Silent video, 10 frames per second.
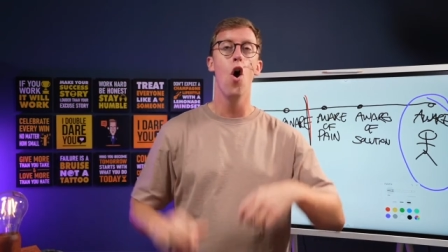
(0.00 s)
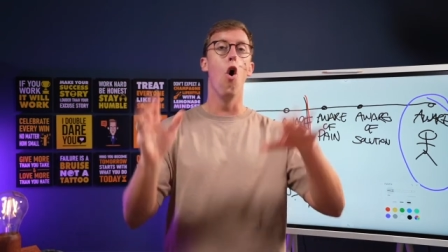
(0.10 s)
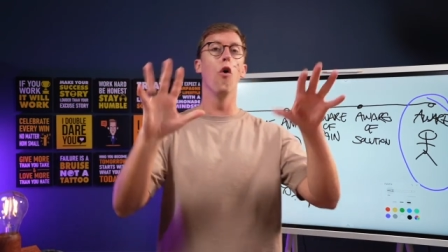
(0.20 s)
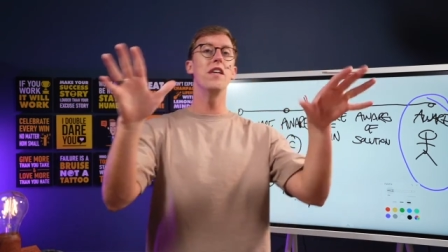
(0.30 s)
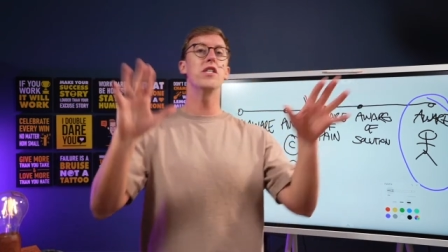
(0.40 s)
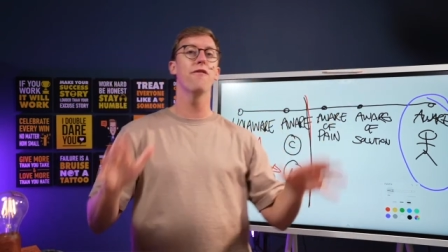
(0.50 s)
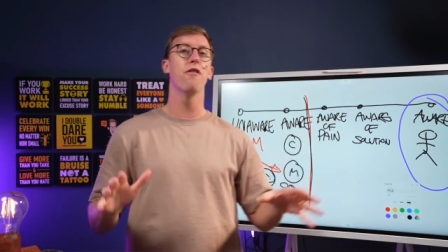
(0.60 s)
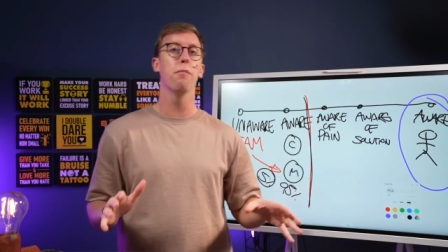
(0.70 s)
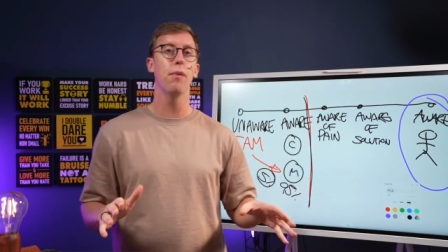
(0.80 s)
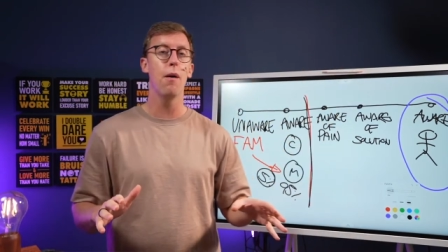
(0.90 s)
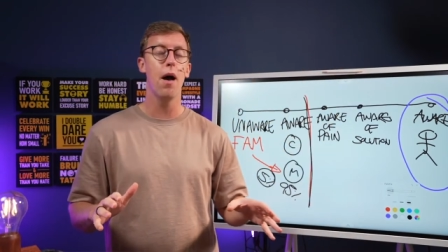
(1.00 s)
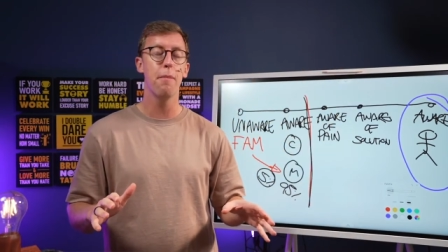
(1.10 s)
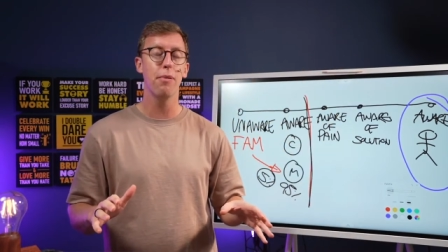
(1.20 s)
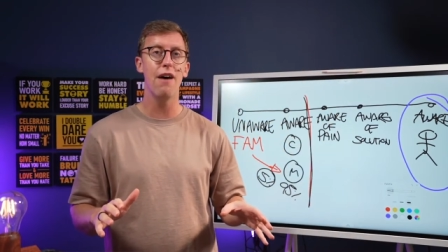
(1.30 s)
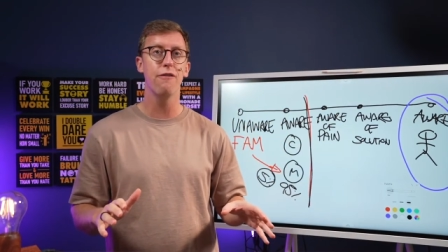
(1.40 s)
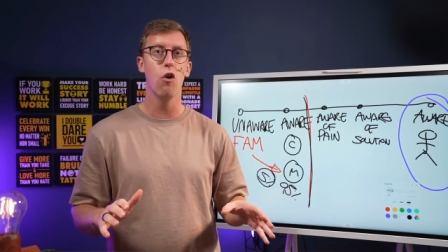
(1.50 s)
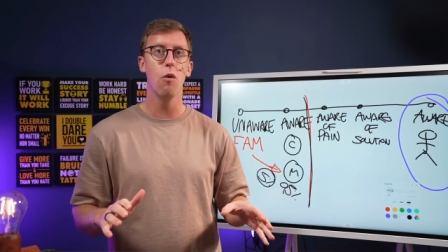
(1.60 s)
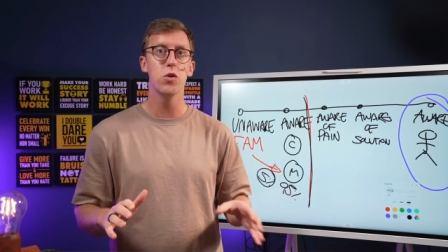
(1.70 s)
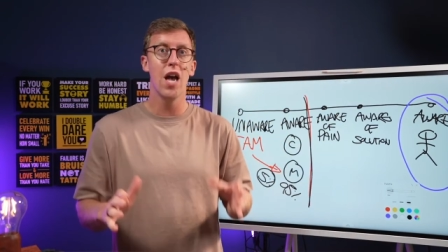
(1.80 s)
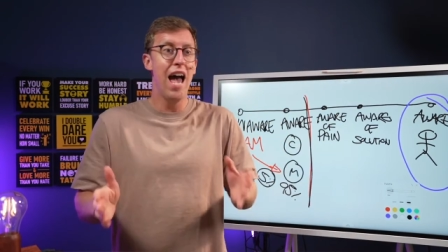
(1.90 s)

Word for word: all these different pl uh, platforms,